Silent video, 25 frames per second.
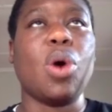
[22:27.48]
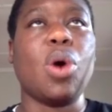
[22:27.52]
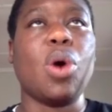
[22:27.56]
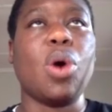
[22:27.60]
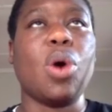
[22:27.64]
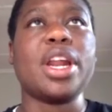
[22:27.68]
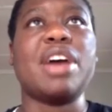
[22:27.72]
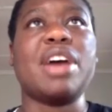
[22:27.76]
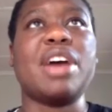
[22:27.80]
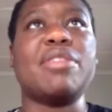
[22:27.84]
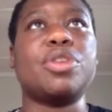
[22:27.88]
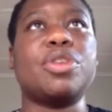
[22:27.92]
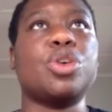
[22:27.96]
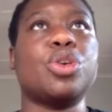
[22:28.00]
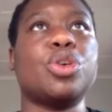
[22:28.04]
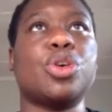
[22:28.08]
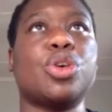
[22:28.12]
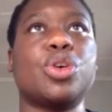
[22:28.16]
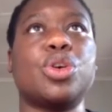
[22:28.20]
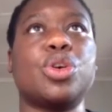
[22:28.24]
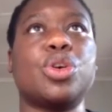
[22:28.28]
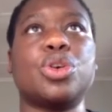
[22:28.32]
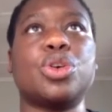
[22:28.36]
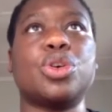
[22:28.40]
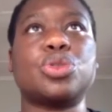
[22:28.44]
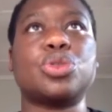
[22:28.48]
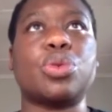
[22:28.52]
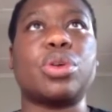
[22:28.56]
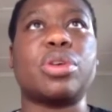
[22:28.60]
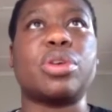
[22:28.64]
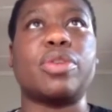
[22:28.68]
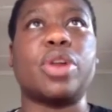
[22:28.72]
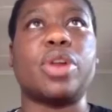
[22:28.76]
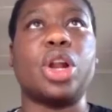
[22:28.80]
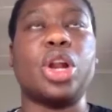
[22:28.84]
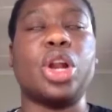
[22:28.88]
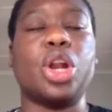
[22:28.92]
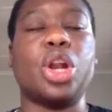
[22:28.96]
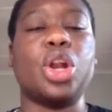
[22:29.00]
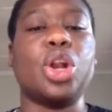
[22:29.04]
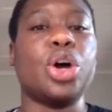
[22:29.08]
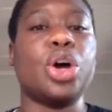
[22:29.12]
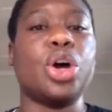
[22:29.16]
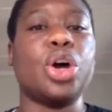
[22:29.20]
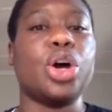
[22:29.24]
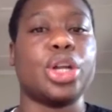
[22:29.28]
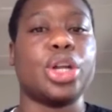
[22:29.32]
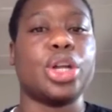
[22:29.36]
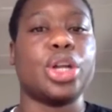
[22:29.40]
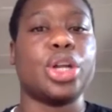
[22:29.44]
What have you sort of
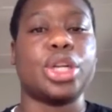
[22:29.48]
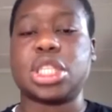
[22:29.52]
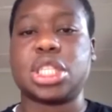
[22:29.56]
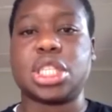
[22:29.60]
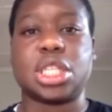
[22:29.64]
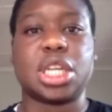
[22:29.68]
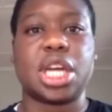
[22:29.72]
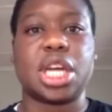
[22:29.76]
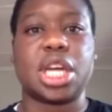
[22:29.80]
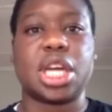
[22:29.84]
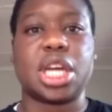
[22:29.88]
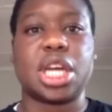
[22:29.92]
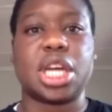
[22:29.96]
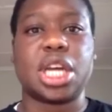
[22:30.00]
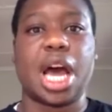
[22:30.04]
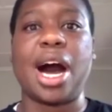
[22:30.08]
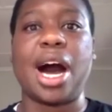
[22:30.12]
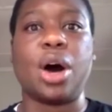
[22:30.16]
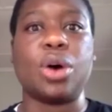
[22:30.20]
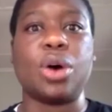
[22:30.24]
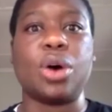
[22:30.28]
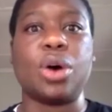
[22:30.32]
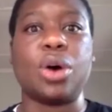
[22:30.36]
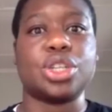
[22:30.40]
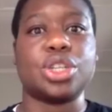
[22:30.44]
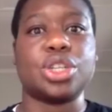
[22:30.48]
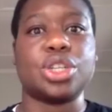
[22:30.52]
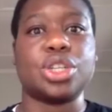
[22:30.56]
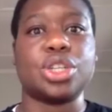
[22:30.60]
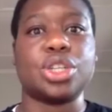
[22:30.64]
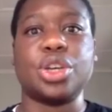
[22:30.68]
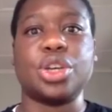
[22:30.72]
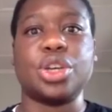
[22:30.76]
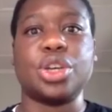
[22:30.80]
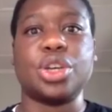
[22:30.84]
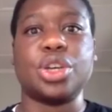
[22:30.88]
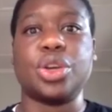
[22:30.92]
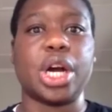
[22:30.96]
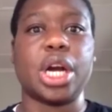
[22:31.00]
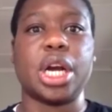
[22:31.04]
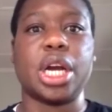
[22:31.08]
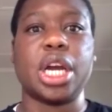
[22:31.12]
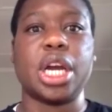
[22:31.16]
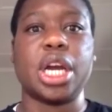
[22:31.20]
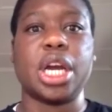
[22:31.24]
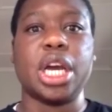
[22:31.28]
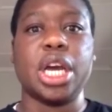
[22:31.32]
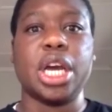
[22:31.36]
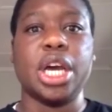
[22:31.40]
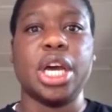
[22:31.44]
learned about
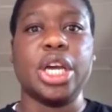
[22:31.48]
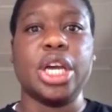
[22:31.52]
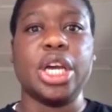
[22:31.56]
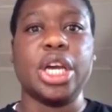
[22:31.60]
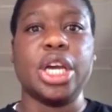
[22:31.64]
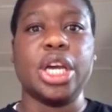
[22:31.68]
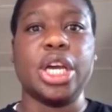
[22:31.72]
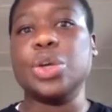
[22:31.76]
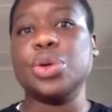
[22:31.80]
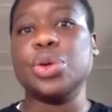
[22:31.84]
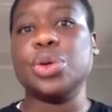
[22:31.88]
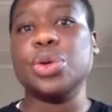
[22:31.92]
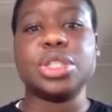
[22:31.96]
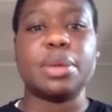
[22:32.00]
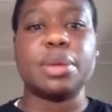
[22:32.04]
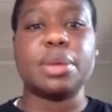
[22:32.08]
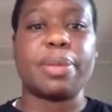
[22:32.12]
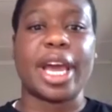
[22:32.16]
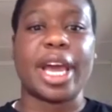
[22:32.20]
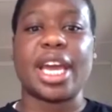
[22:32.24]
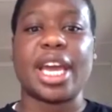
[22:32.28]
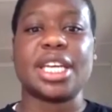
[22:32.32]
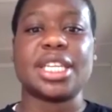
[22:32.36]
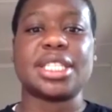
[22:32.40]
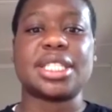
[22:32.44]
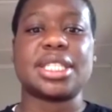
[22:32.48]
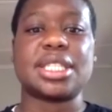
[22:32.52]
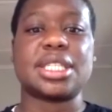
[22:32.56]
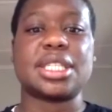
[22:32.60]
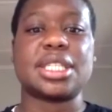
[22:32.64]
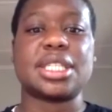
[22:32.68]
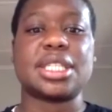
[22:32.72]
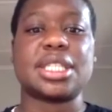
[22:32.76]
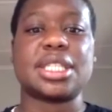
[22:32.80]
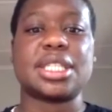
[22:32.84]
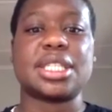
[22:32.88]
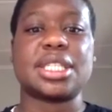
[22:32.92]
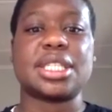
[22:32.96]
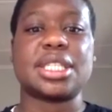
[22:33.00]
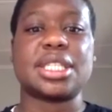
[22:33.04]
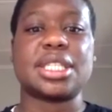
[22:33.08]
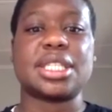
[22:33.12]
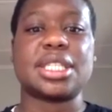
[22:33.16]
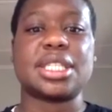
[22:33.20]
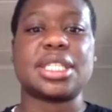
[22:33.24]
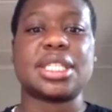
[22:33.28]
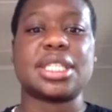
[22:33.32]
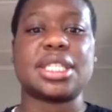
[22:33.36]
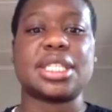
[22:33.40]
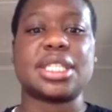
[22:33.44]
your user
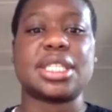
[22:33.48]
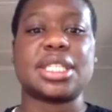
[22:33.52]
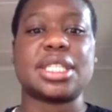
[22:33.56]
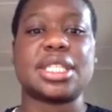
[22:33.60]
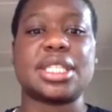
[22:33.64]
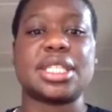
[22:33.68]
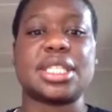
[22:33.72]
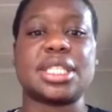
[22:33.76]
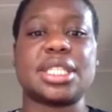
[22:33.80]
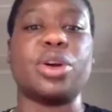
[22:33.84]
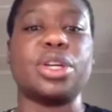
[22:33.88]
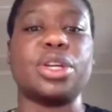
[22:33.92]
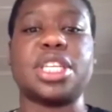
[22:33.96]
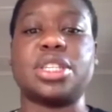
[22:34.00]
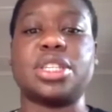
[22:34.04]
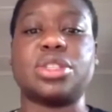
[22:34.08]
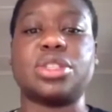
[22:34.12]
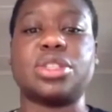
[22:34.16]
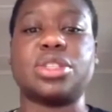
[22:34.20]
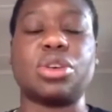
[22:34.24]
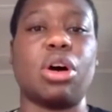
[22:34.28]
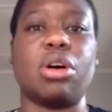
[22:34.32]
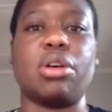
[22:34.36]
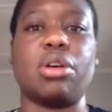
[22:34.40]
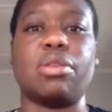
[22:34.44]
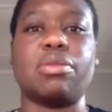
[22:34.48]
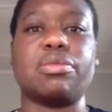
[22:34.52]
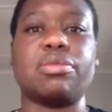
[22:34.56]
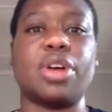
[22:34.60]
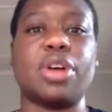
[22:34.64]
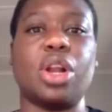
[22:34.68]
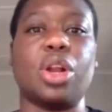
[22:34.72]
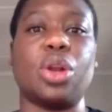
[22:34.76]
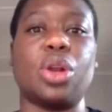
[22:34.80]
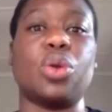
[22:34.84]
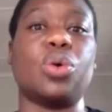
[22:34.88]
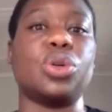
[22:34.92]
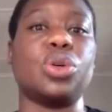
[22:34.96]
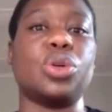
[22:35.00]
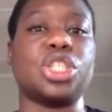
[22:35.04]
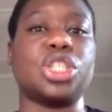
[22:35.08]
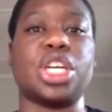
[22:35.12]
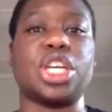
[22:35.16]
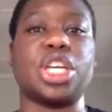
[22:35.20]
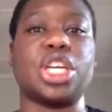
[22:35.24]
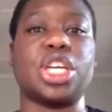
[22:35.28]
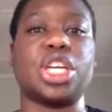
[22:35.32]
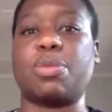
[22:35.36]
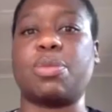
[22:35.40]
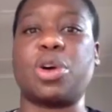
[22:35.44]
base, like in the process of
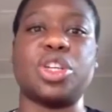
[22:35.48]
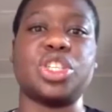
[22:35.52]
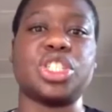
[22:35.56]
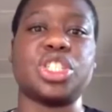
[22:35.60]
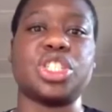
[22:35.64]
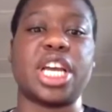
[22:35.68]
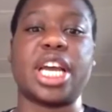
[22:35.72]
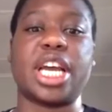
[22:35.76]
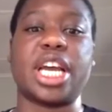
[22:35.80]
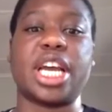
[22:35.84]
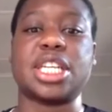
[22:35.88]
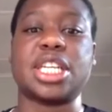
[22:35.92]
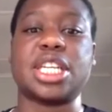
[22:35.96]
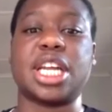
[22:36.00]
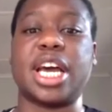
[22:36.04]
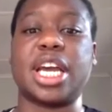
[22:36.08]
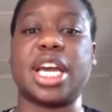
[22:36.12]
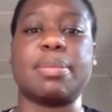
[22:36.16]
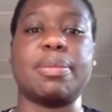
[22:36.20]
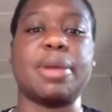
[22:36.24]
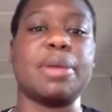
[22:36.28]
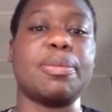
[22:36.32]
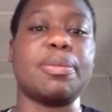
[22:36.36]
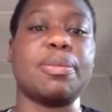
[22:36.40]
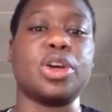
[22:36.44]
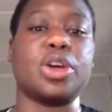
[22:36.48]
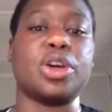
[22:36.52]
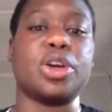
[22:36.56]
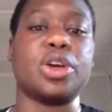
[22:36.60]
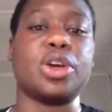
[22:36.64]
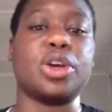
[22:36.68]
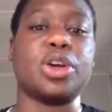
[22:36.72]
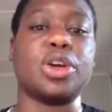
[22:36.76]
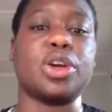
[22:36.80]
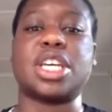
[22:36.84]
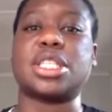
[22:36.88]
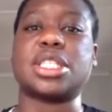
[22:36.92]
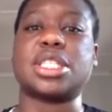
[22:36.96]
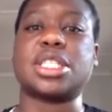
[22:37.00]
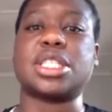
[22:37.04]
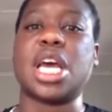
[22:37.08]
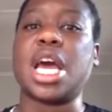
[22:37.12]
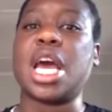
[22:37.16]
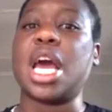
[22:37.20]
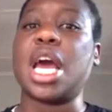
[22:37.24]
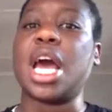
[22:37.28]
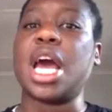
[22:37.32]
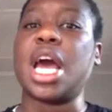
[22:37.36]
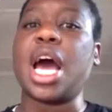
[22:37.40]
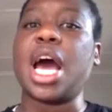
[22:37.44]
launching the project? Like maybe you
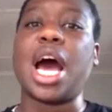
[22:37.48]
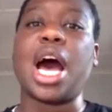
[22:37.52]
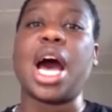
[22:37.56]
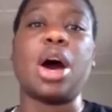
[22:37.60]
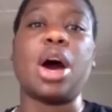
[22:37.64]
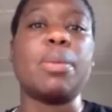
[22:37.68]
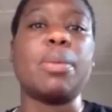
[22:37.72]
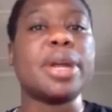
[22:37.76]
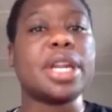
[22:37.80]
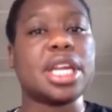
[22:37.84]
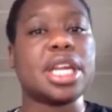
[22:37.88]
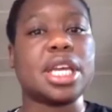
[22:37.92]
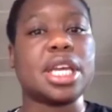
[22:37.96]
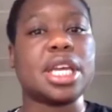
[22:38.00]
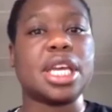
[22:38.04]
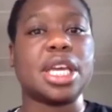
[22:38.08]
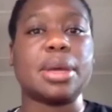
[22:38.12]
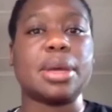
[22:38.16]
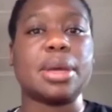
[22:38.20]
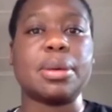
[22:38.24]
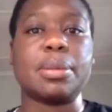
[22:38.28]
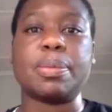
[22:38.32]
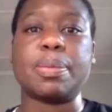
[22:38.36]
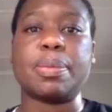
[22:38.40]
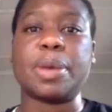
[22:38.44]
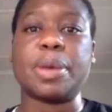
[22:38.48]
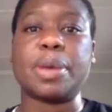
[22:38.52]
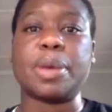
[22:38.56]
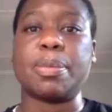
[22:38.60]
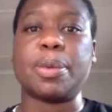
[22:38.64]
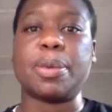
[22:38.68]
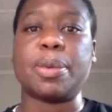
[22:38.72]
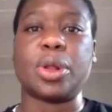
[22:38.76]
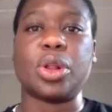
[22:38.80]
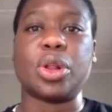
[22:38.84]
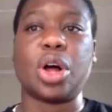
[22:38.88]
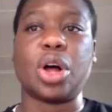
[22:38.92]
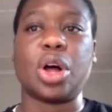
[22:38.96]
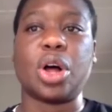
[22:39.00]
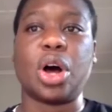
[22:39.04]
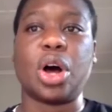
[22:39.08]
could tell us how many